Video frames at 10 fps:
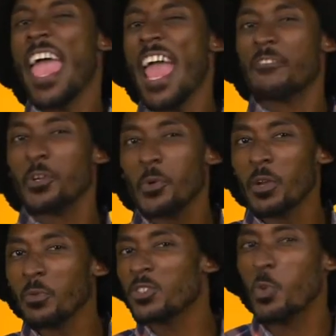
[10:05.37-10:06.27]

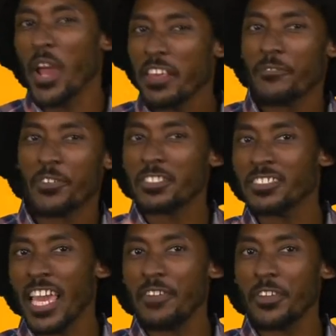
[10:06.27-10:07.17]
Everyone was waiting for a
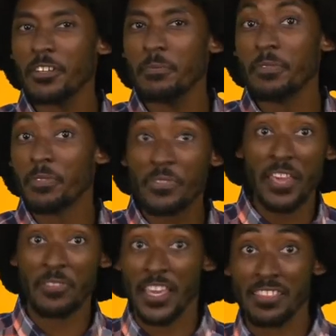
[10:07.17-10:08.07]
savior.
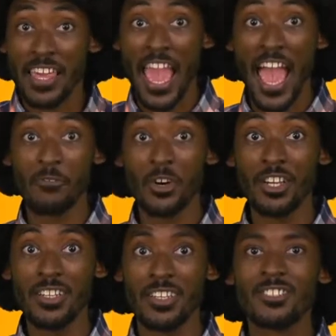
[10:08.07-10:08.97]
They think they have
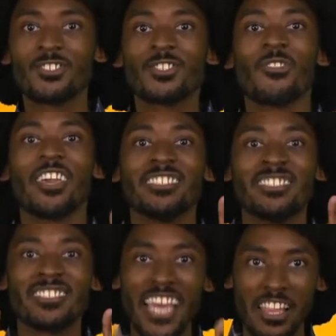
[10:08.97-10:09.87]
one, so they
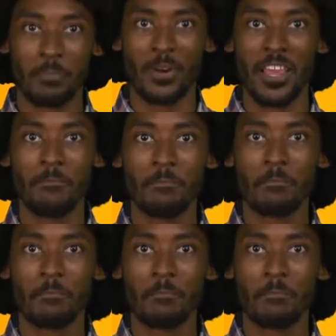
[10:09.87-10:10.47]
celebrate.